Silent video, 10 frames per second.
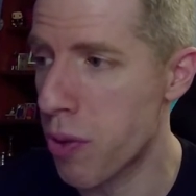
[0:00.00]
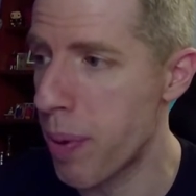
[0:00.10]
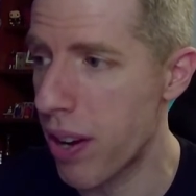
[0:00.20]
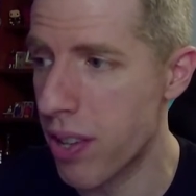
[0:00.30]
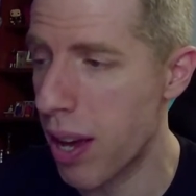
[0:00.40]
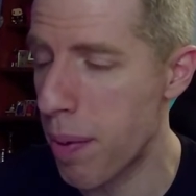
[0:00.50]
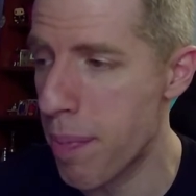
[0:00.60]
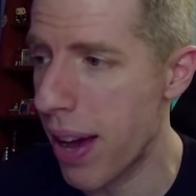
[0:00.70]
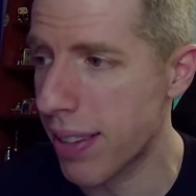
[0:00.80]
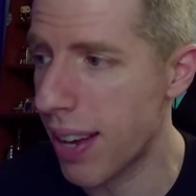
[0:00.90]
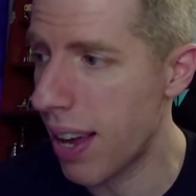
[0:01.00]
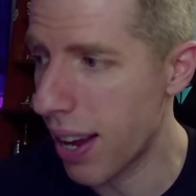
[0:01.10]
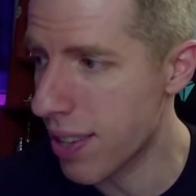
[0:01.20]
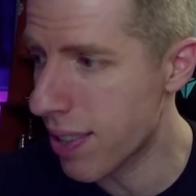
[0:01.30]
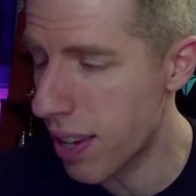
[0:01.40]
Spears coming back to
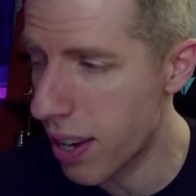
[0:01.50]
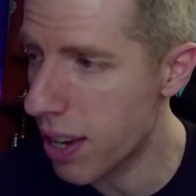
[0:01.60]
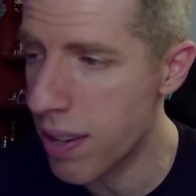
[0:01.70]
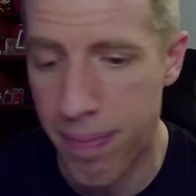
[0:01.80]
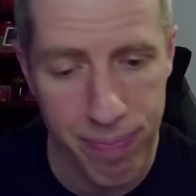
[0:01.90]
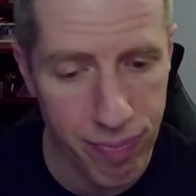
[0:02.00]
NXT.